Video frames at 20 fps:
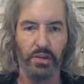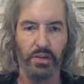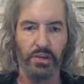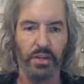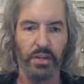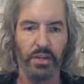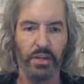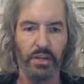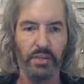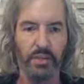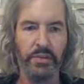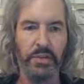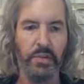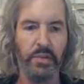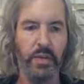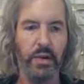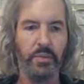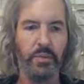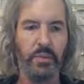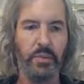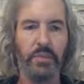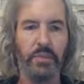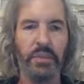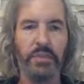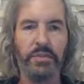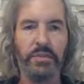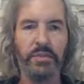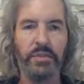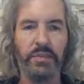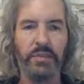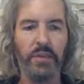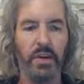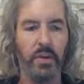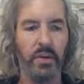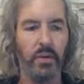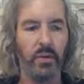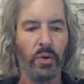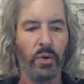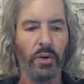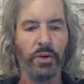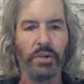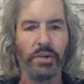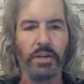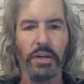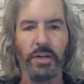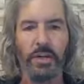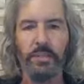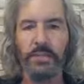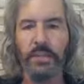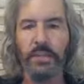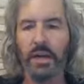Livinginharmonyministries.org.